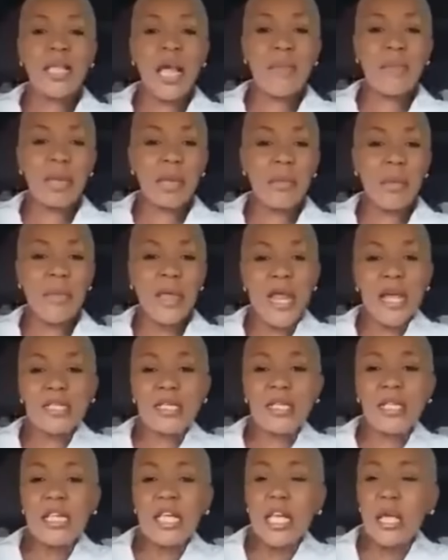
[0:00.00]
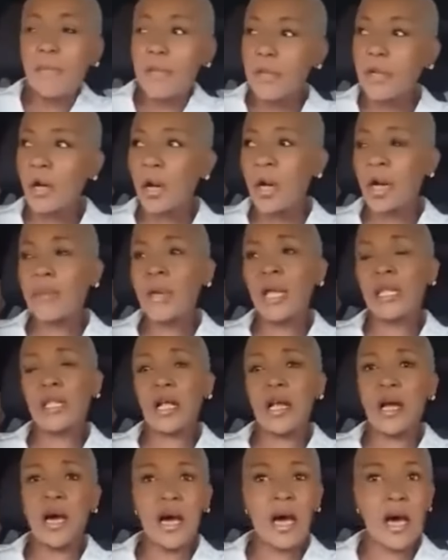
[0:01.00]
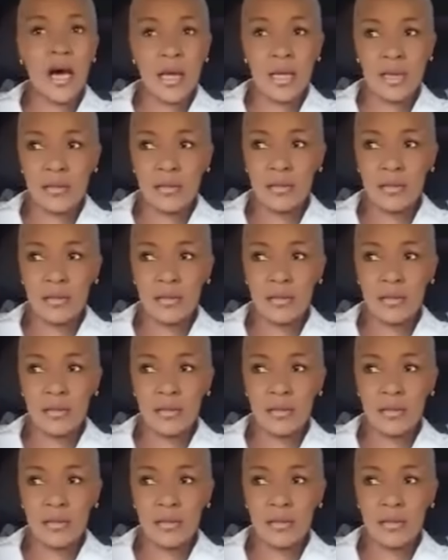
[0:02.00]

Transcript: I'm gonna be asleep, you know, I'm gonna get a call.